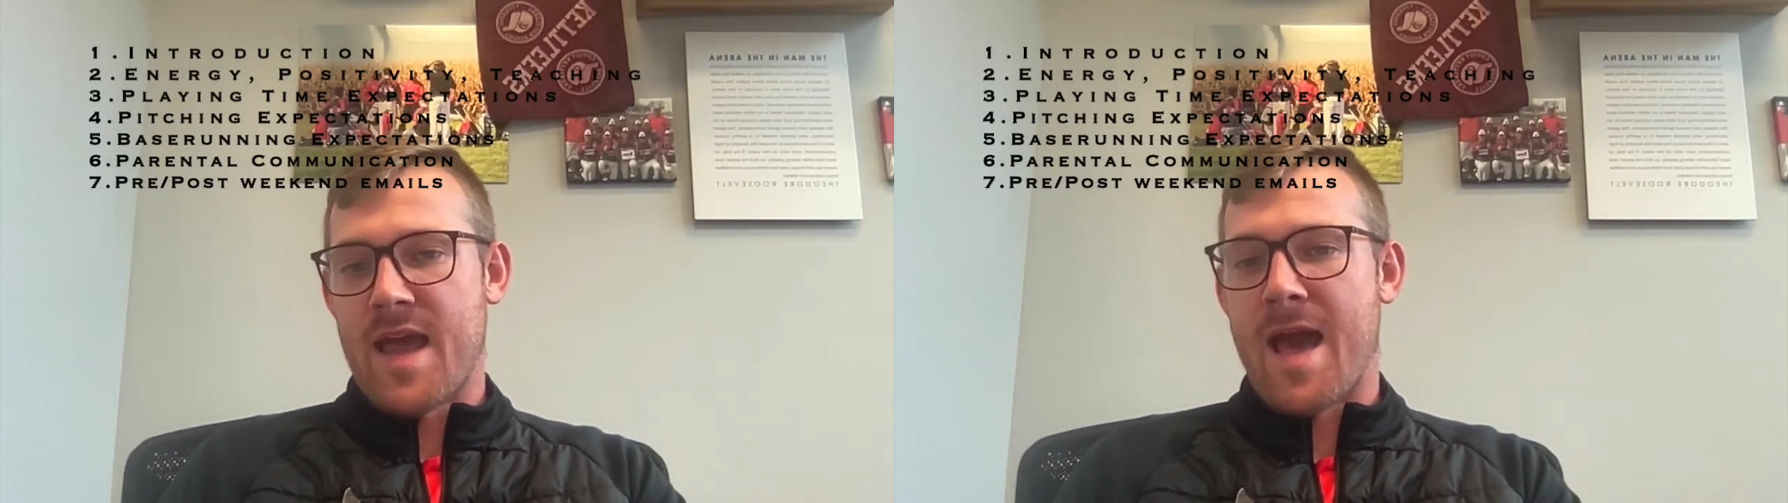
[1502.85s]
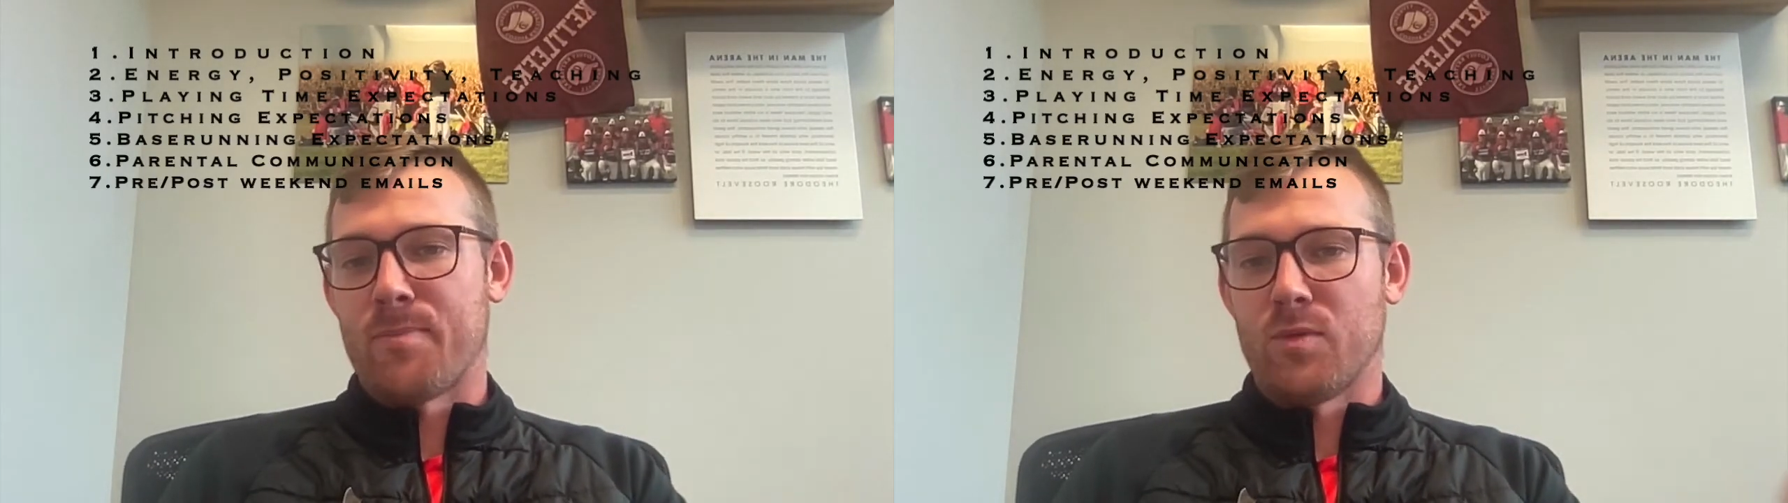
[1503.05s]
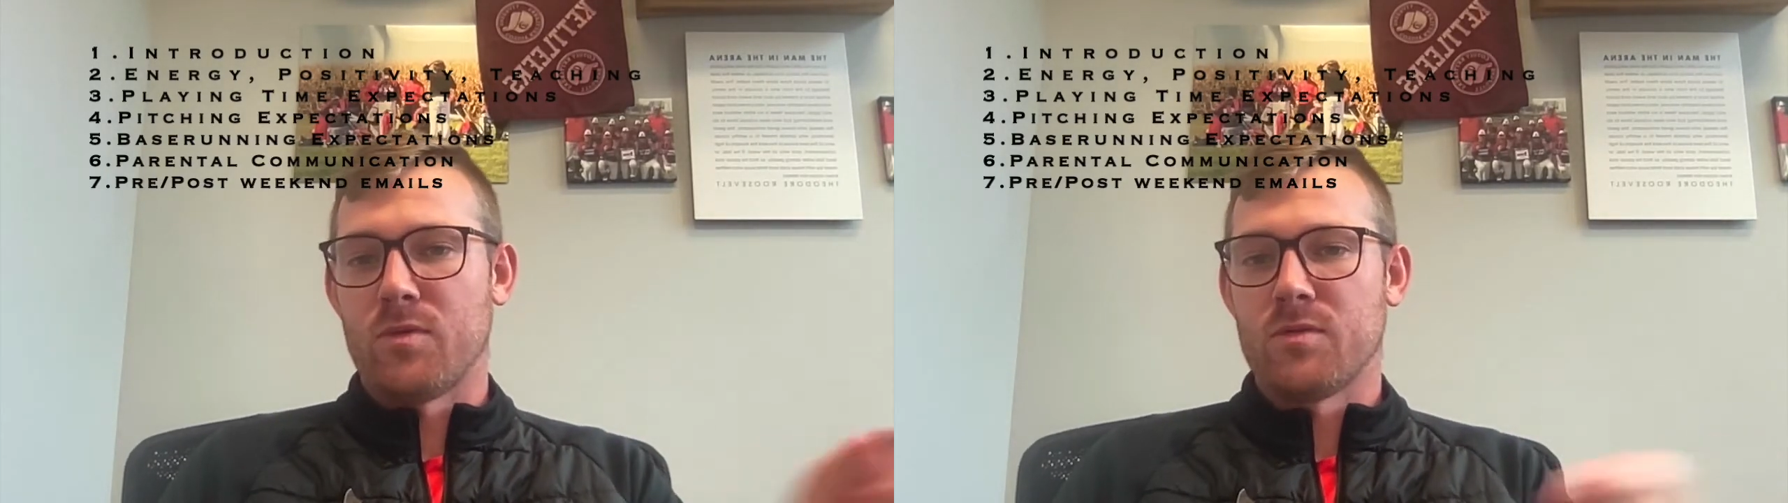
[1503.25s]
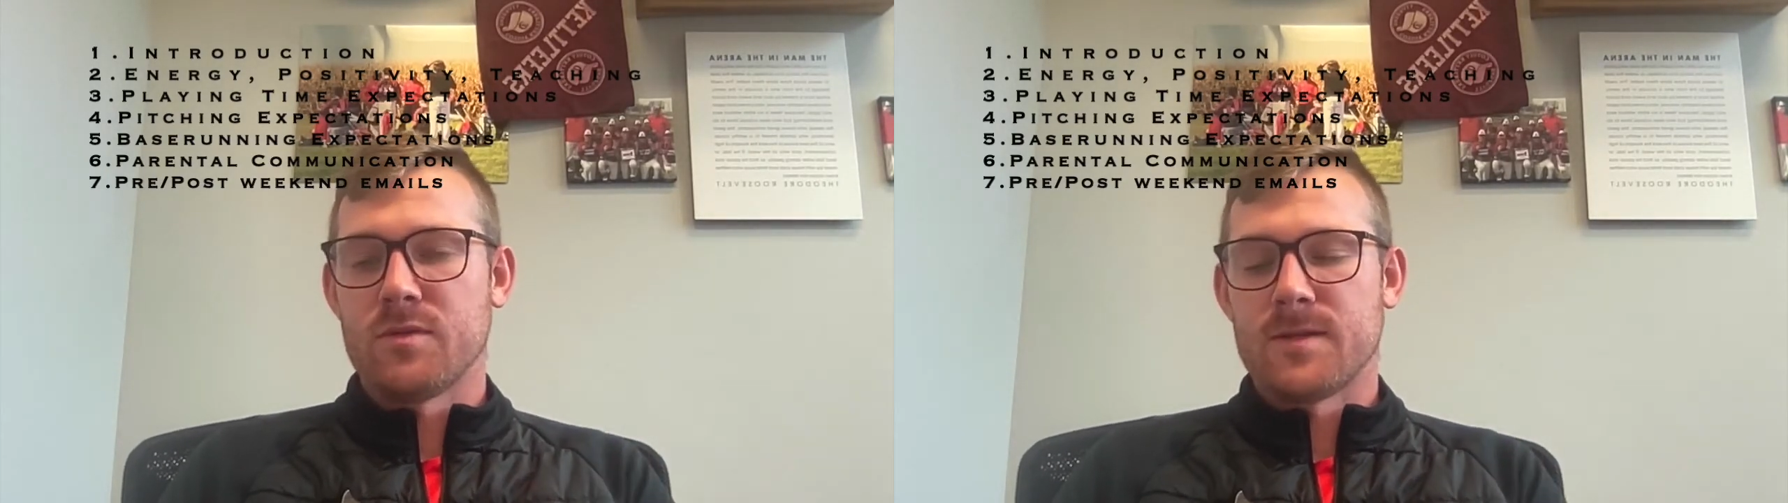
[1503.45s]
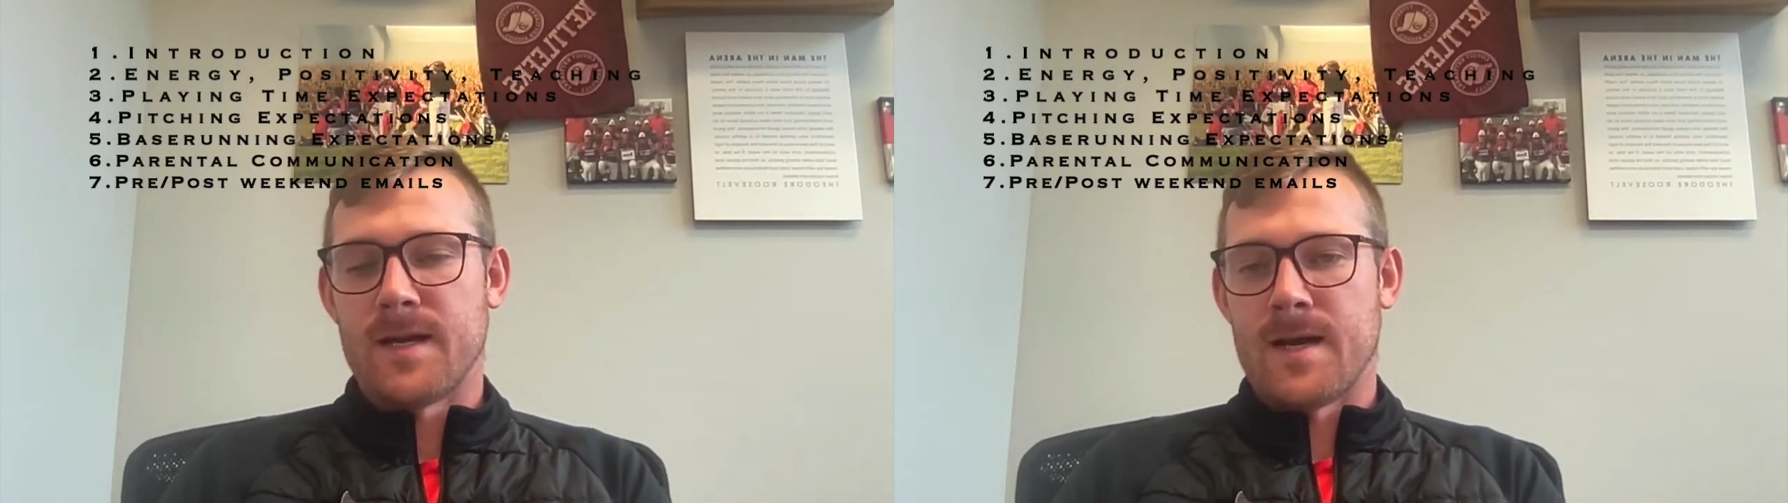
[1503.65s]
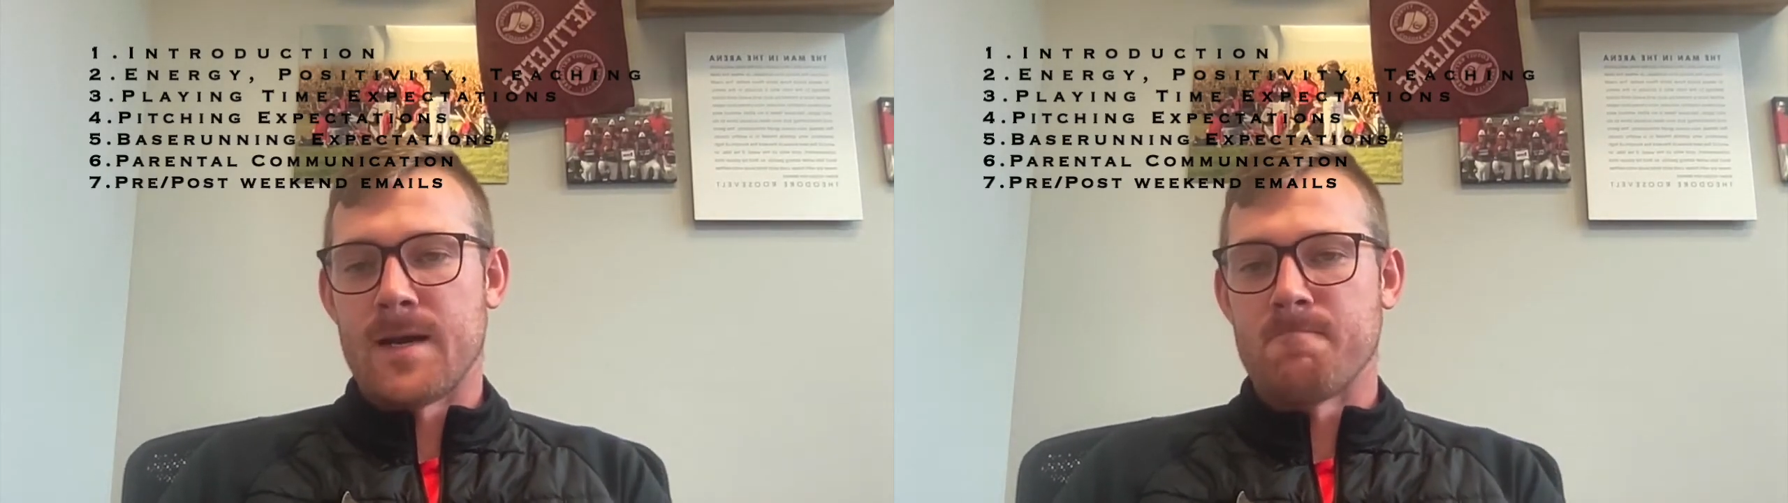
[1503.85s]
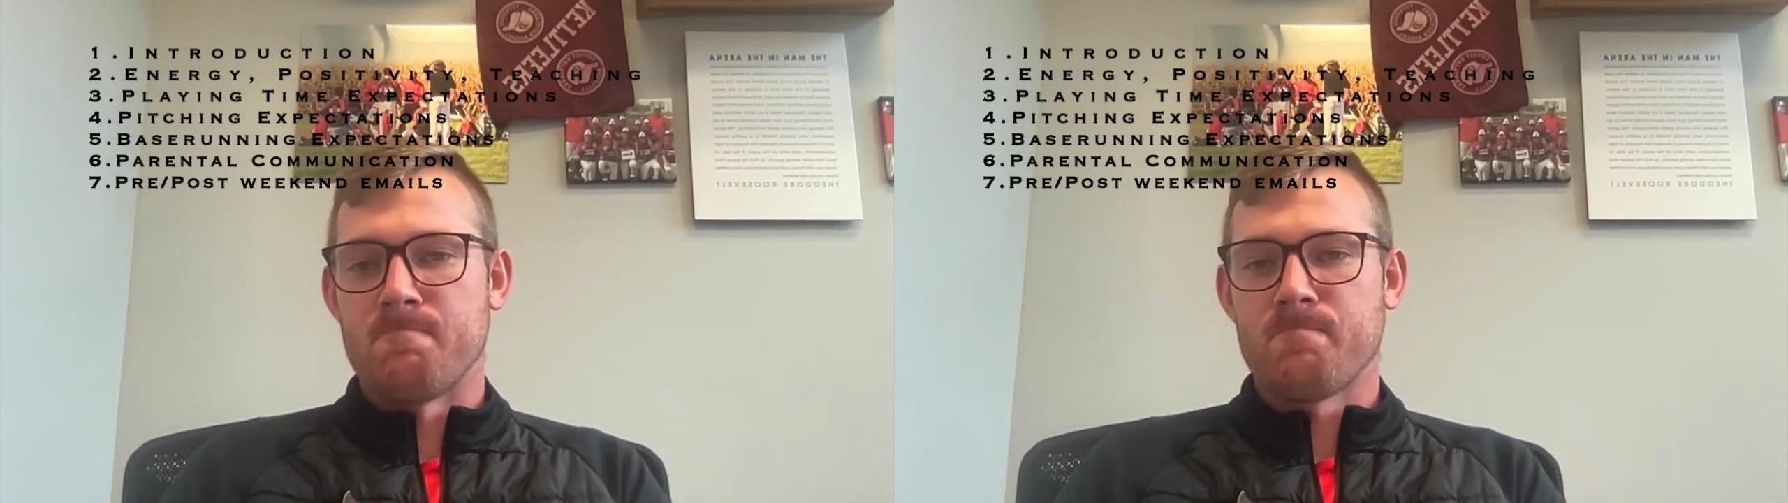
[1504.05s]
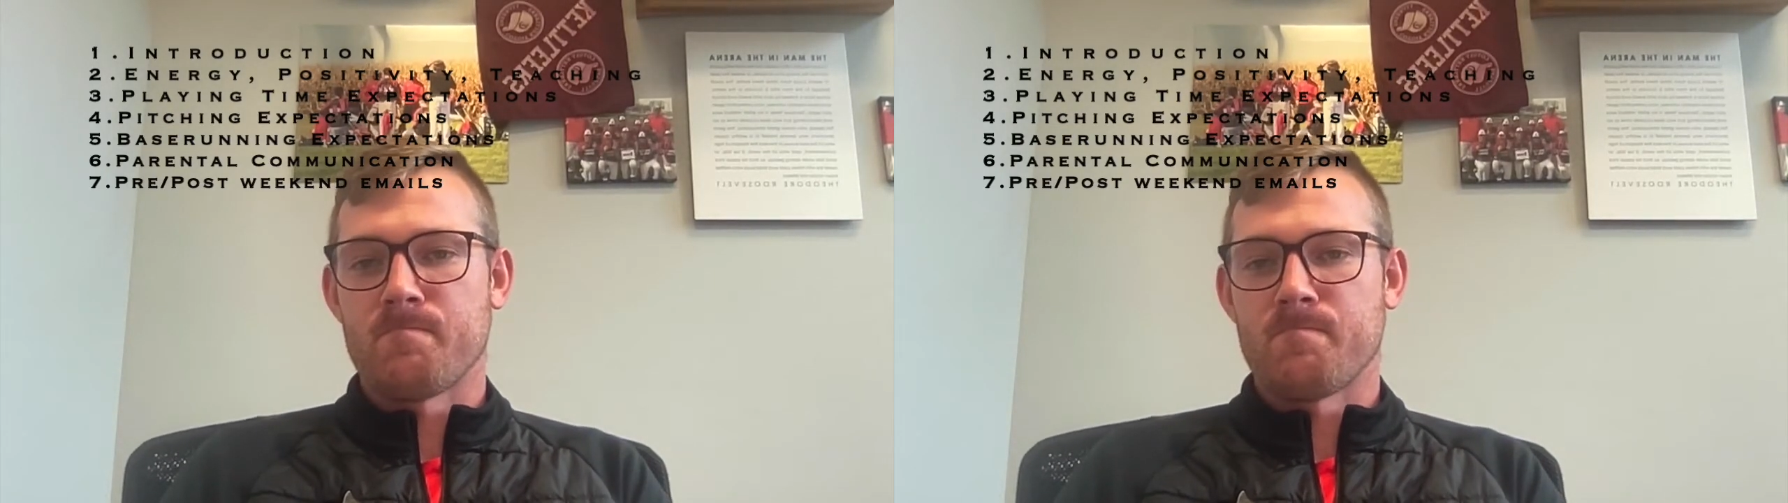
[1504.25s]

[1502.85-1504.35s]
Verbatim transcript: Apple um,